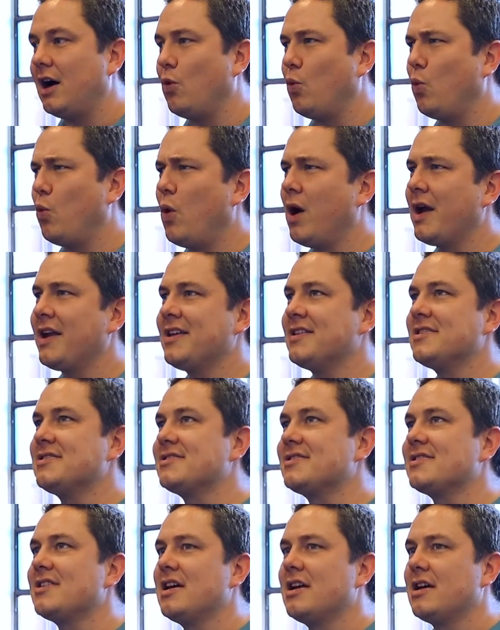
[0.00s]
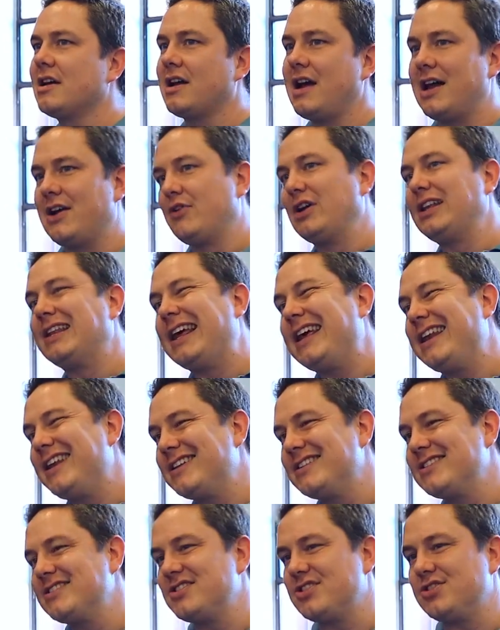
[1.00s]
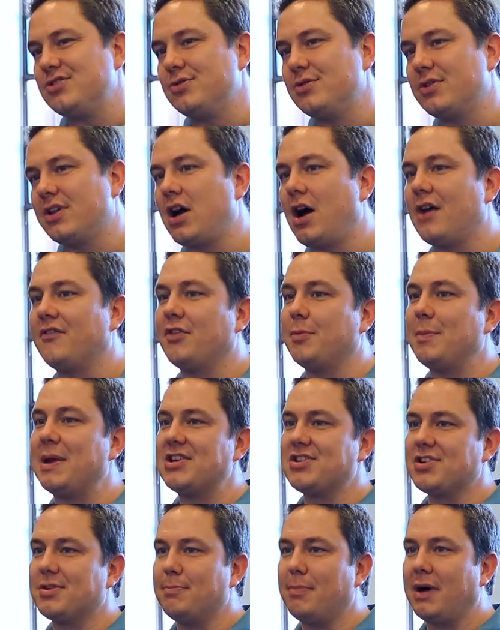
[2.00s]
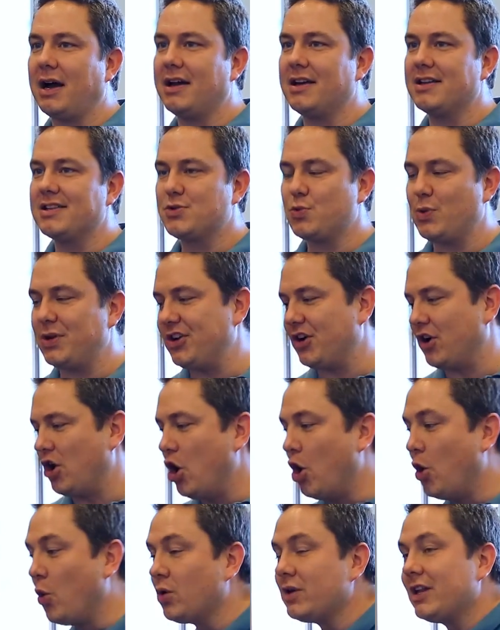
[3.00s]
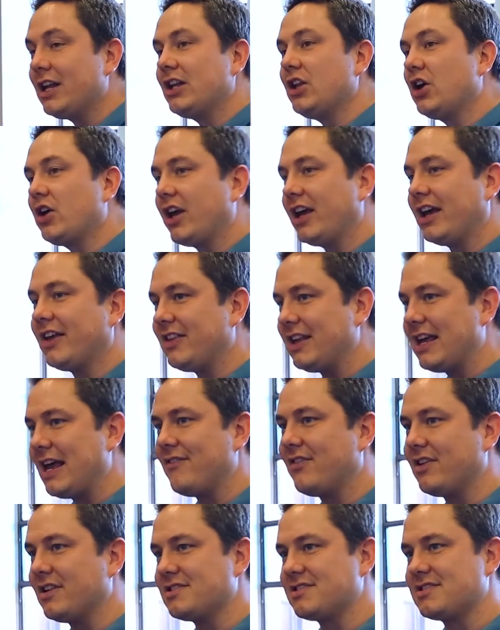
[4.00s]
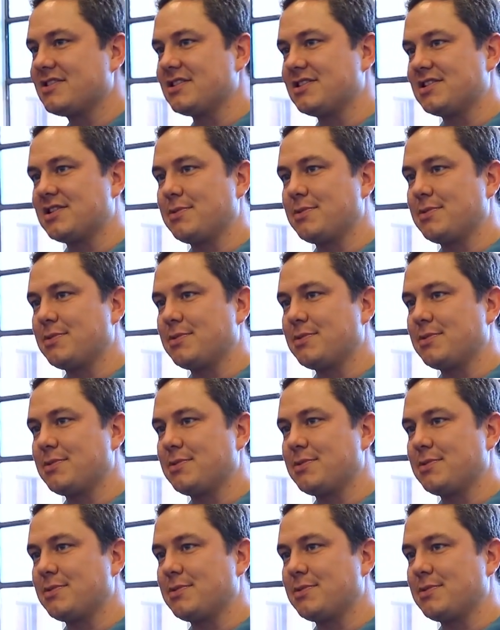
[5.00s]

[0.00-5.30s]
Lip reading: One is kind of related to the confirmation bias, when you're only looking at the evidence that